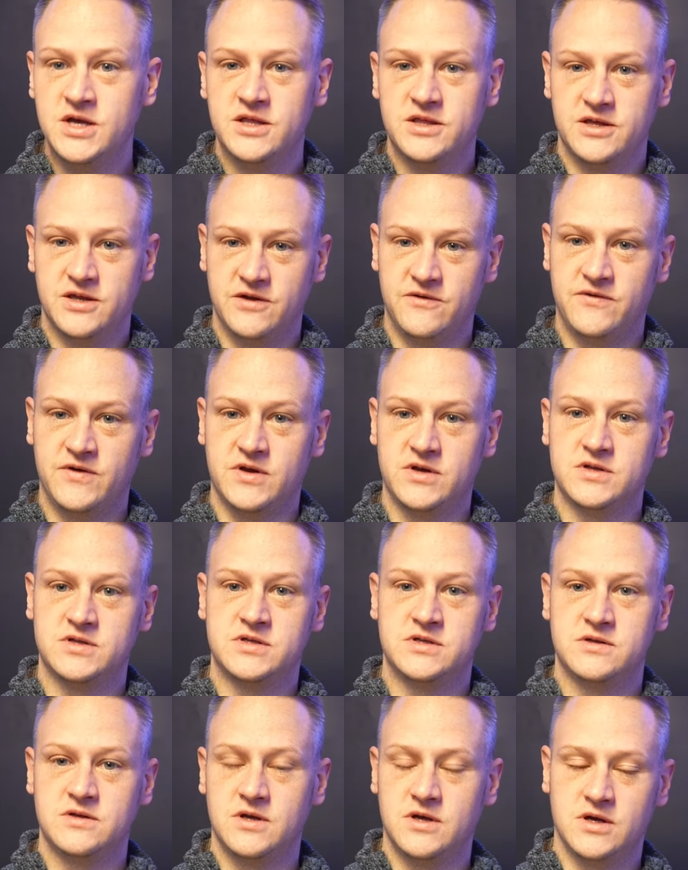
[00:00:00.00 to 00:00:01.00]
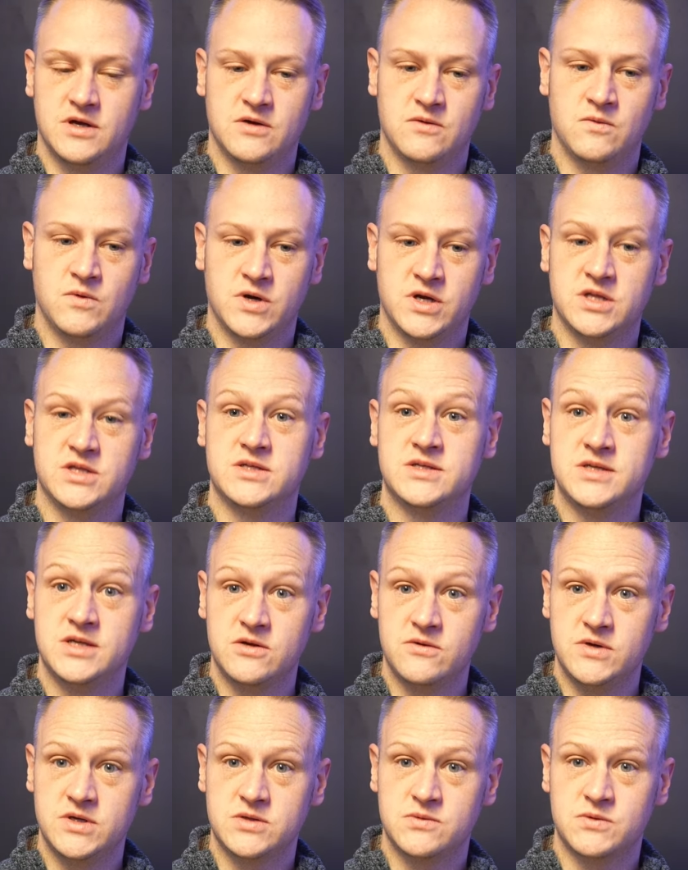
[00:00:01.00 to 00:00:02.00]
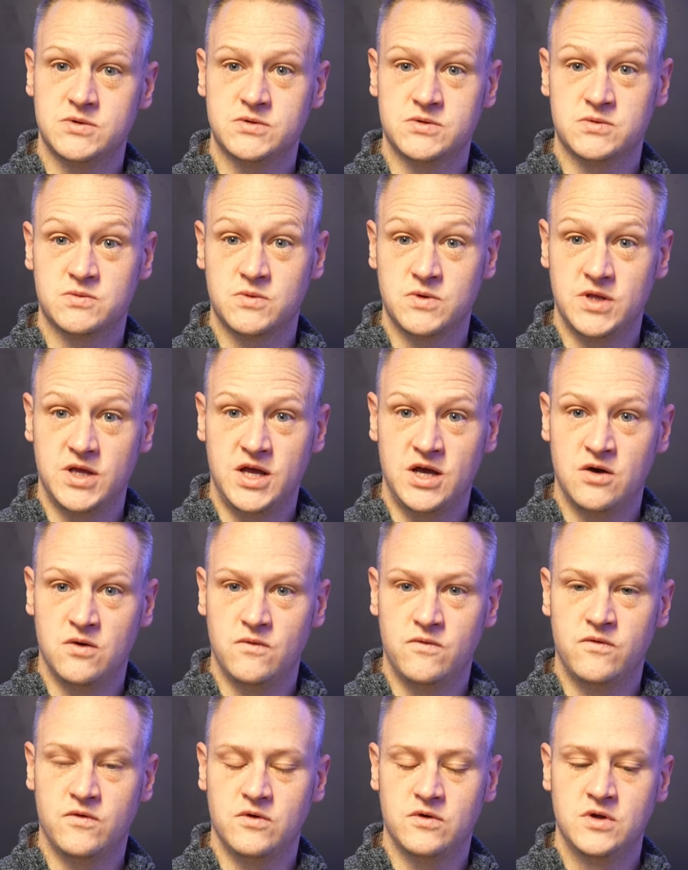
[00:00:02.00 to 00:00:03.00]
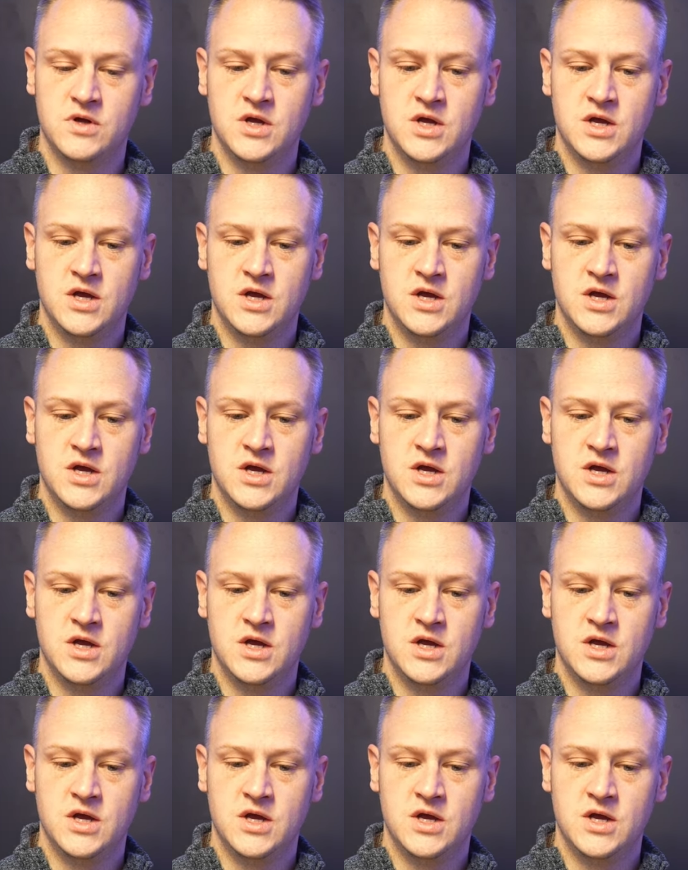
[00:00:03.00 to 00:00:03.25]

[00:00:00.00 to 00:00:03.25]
then I found a, uh, one in series, which was really helpful.